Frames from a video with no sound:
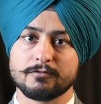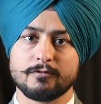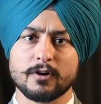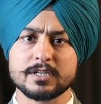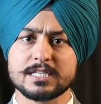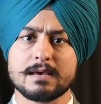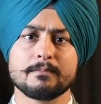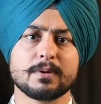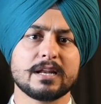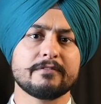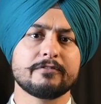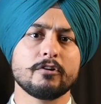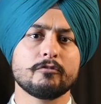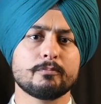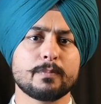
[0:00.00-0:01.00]
For example,
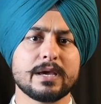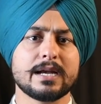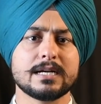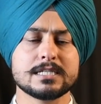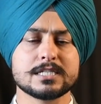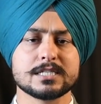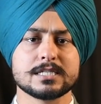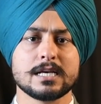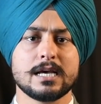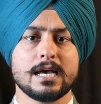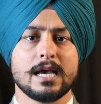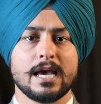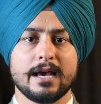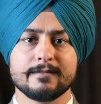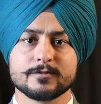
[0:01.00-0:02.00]
if your parents
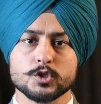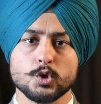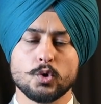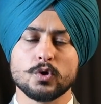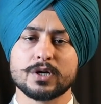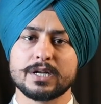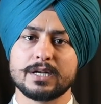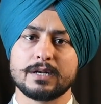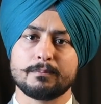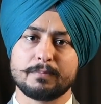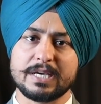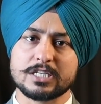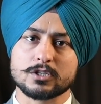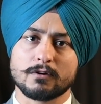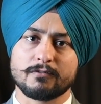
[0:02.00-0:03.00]
have sold a
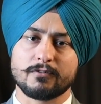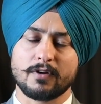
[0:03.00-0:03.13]
piece of